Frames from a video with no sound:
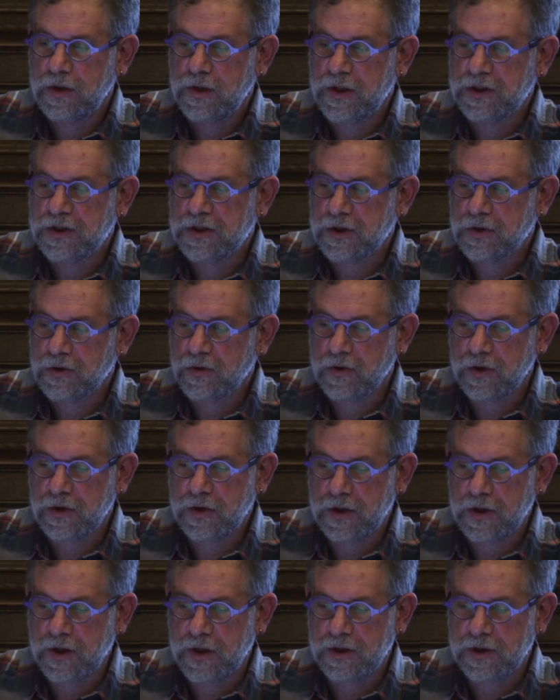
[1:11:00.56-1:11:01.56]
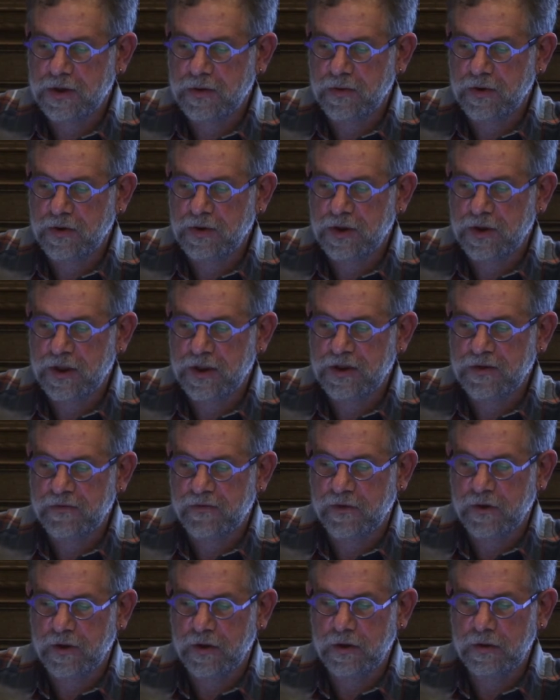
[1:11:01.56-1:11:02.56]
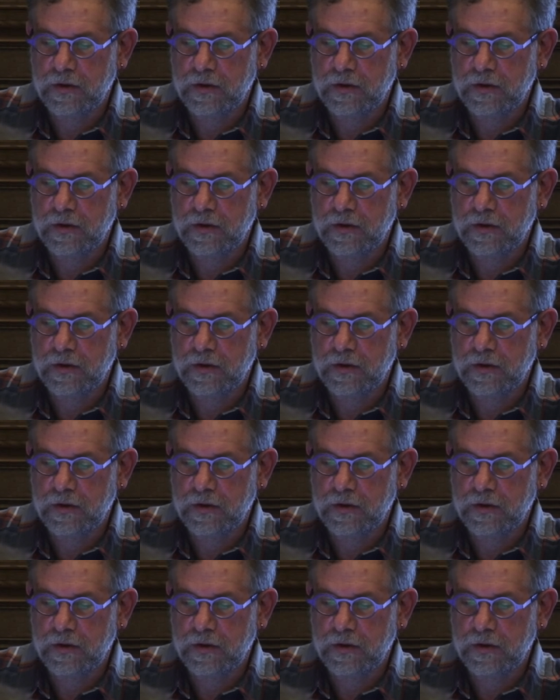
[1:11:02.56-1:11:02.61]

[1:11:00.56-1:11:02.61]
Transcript: It's ignoring customers, so that's fine.